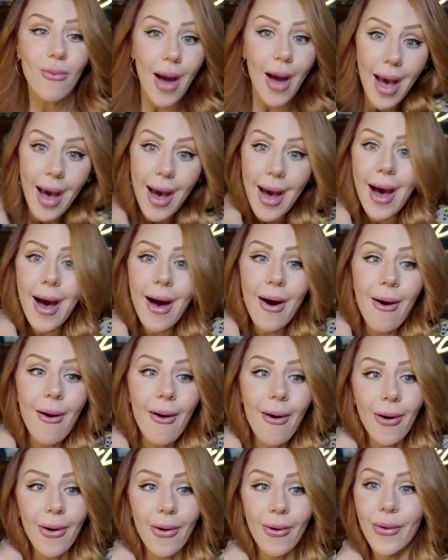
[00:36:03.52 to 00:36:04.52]

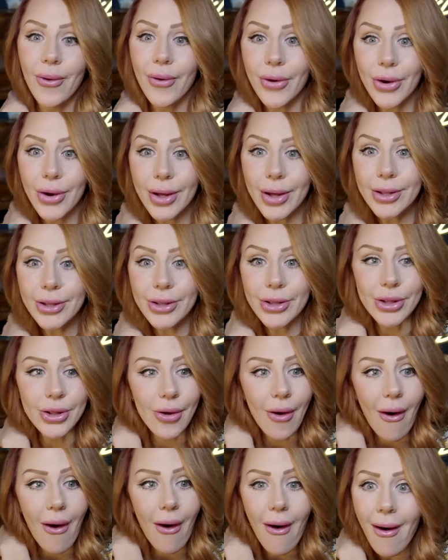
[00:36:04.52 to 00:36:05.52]
wow good
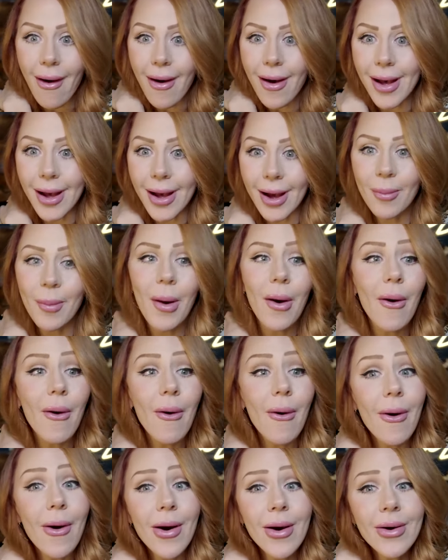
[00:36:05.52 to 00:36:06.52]
job.
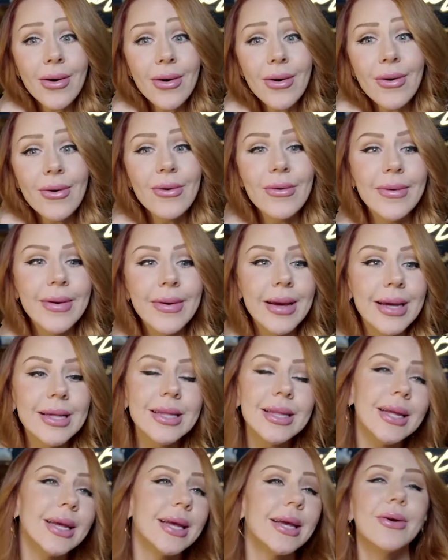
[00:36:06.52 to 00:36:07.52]
Oh, yeah.
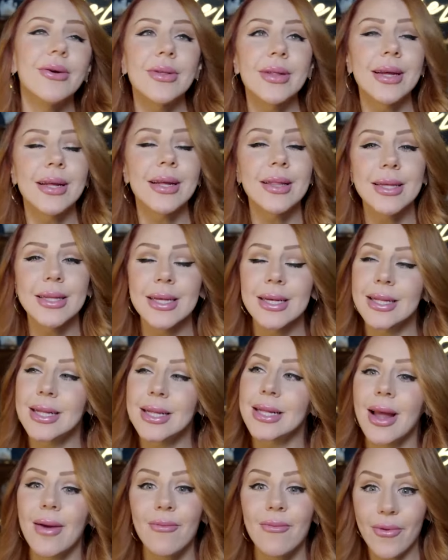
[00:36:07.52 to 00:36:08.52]
he's he goes like this. He
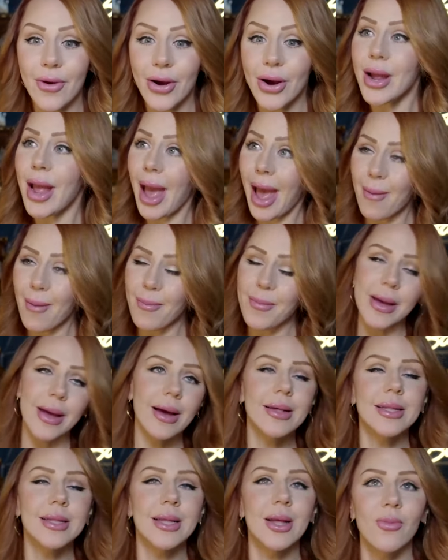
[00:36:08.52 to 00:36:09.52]
says, I'm very
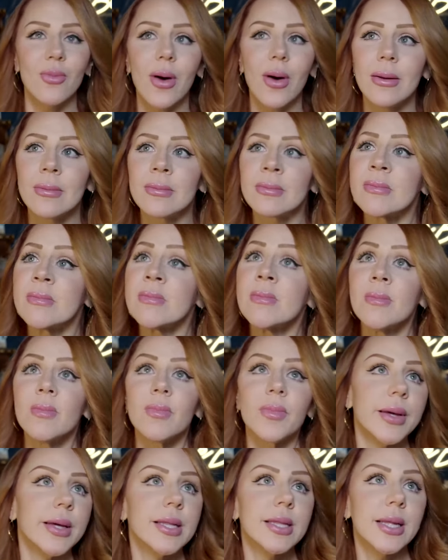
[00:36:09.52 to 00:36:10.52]
happy. I said, what?
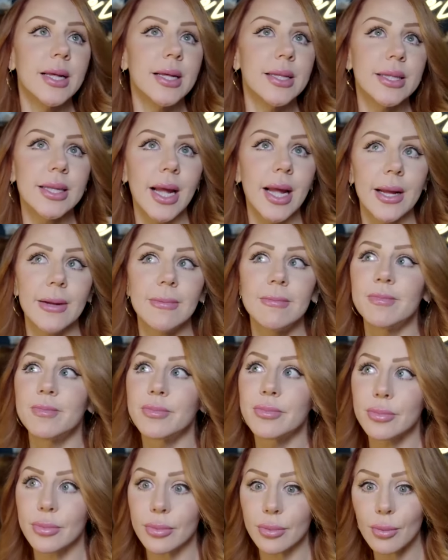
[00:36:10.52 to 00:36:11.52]
He says, like,
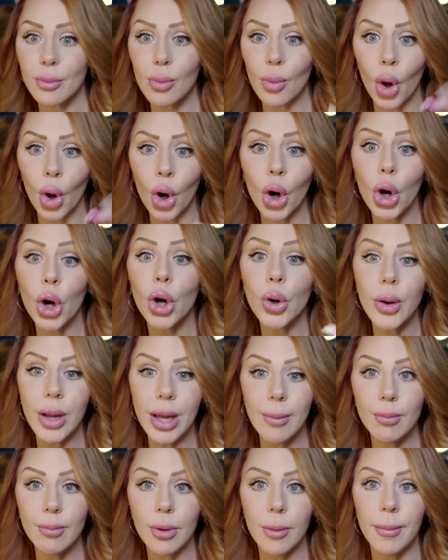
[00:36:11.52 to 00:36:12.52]
her
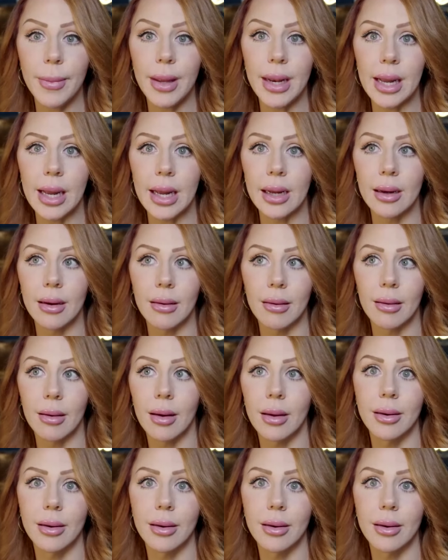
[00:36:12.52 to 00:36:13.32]
implementing.